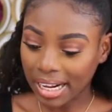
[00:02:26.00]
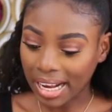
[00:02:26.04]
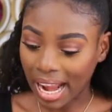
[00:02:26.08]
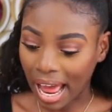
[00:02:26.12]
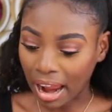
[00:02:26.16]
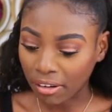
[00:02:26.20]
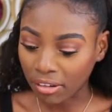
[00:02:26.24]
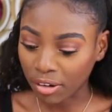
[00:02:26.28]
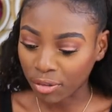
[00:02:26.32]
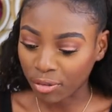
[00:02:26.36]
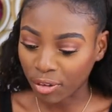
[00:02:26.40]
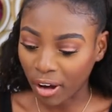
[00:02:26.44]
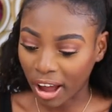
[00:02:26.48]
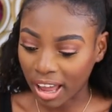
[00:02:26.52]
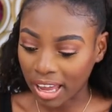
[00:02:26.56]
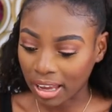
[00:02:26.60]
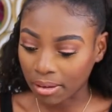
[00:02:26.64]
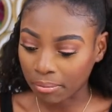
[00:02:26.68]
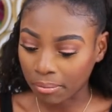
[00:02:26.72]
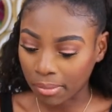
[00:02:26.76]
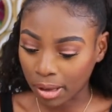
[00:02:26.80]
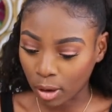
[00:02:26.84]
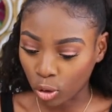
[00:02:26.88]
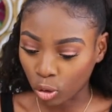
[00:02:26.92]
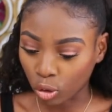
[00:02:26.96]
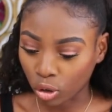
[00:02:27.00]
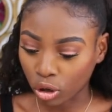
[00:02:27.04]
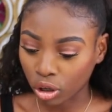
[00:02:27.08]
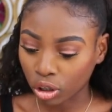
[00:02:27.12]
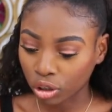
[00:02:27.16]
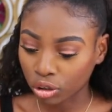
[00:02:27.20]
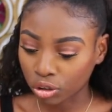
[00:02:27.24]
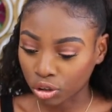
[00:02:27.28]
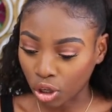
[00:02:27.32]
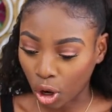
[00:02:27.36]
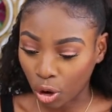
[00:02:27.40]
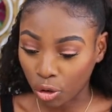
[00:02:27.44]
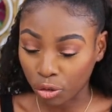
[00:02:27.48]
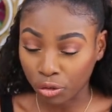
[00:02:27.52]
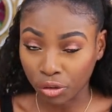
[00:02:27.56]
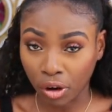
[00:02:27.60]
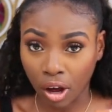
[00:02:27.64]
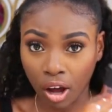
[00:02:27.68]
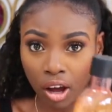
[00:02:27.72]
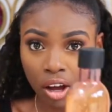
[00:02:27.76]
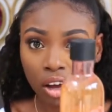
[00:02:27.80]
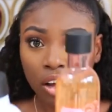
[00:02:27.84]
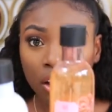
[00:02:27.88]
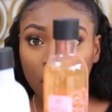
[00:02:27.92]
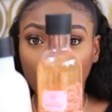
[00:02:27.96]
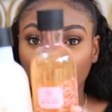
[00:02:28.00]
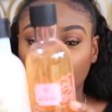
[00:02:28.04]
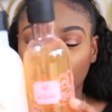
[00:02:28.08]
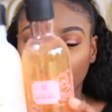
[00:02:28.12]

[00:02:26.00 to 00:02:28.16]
Clarifying milk toner.